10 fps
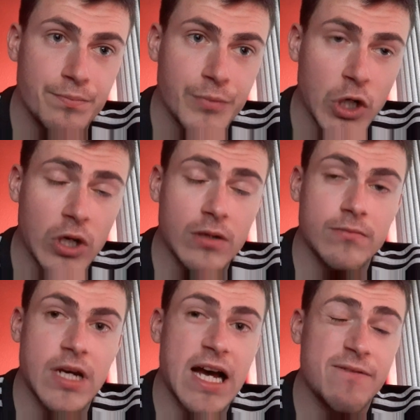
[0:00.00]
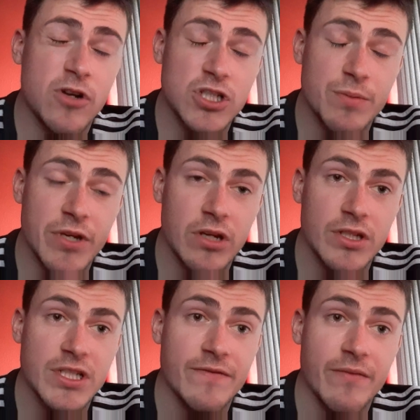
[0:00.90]
But I've got to be
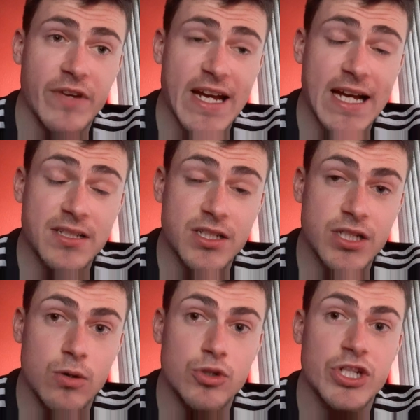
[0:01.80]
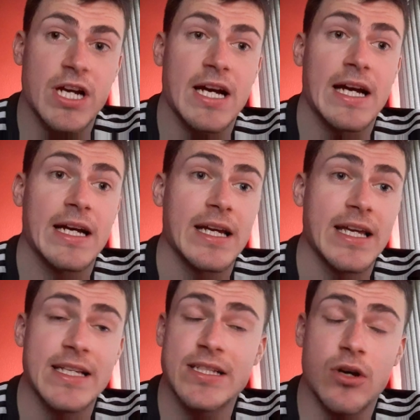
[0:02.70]
honest with in regards to Solskjaer,
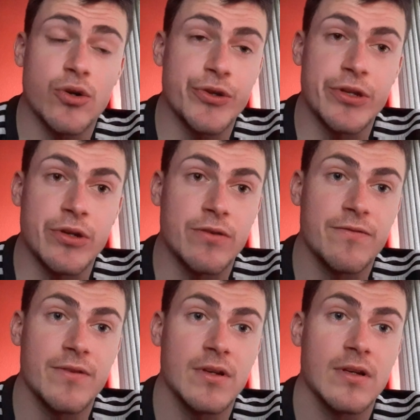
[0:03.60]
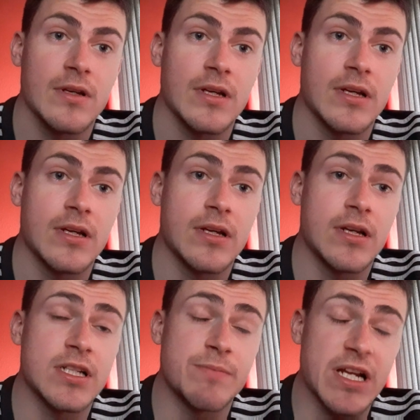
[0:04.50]
he's not good enough
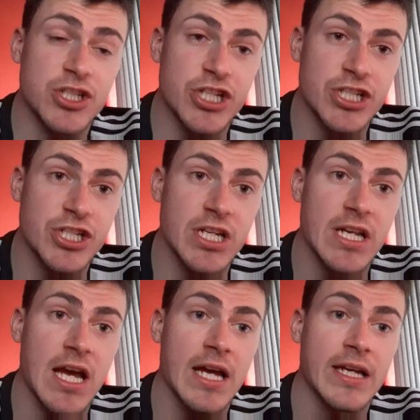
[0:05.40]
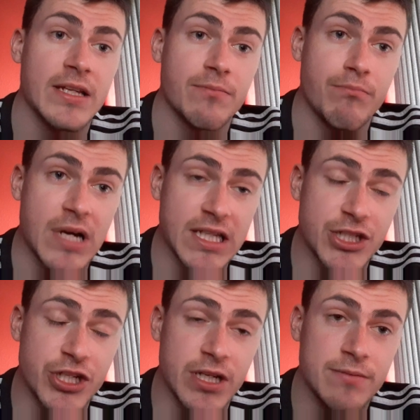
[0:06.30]
as Manchester United
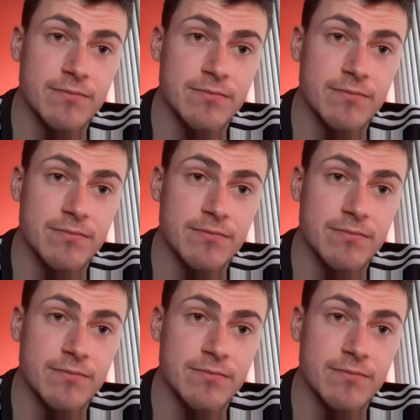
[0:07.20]
manager.